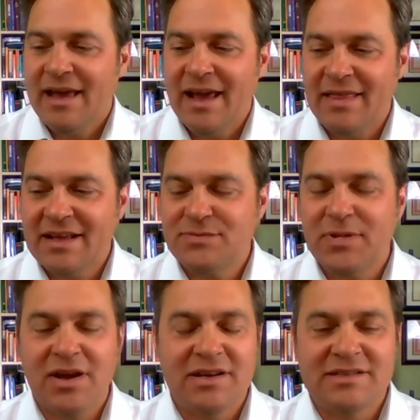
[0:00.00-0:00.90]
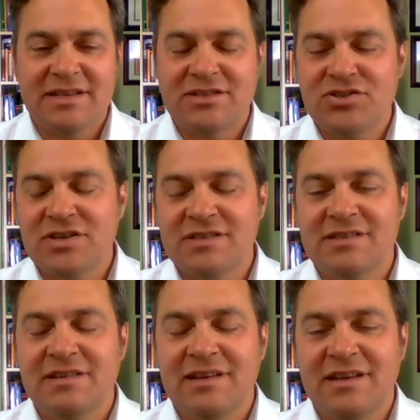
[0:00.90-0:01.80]
and that's because it's
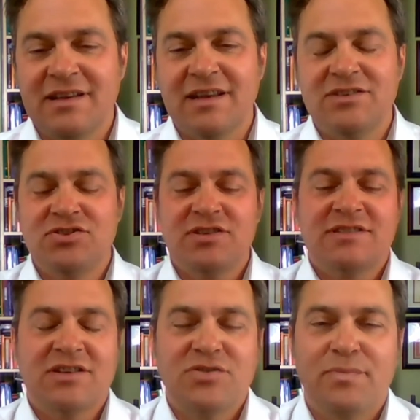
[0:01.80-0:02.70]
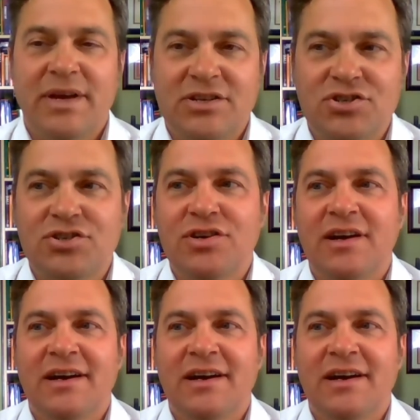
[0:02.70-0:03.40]
just such a bitch